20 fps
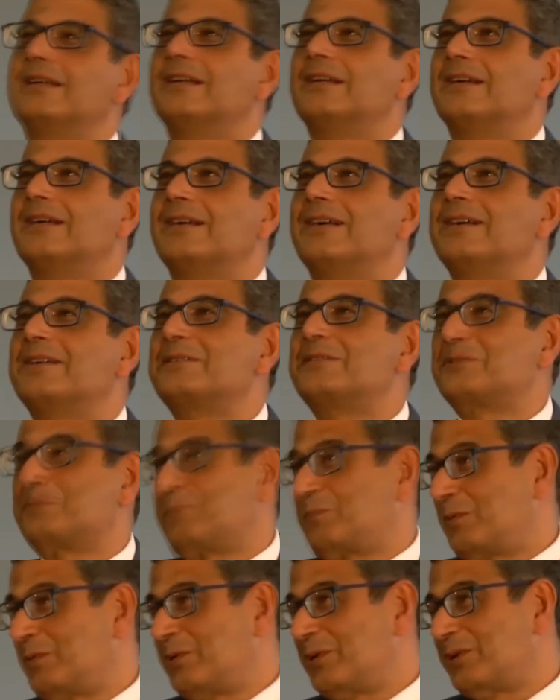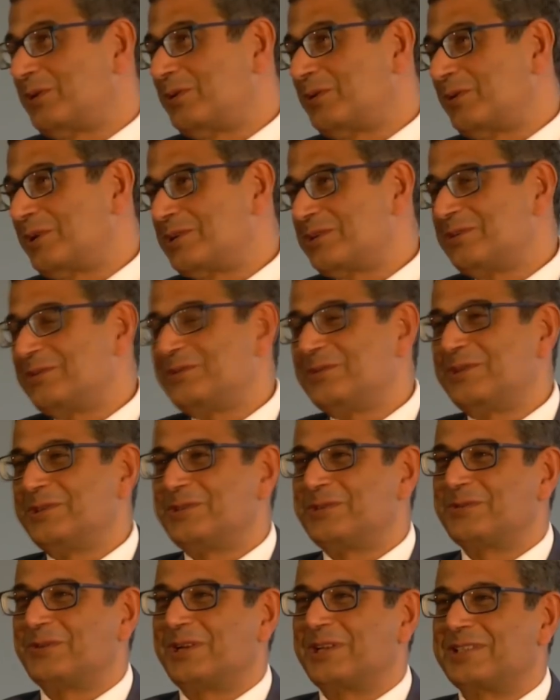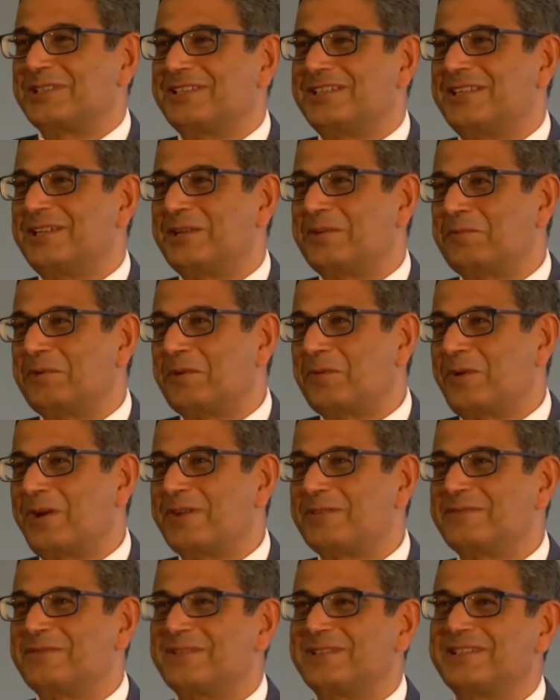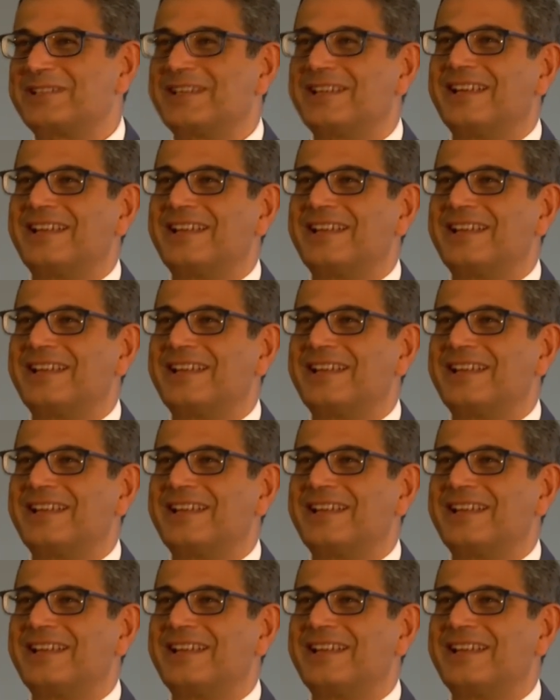It's probably a question you need to ask Nina, my wife. But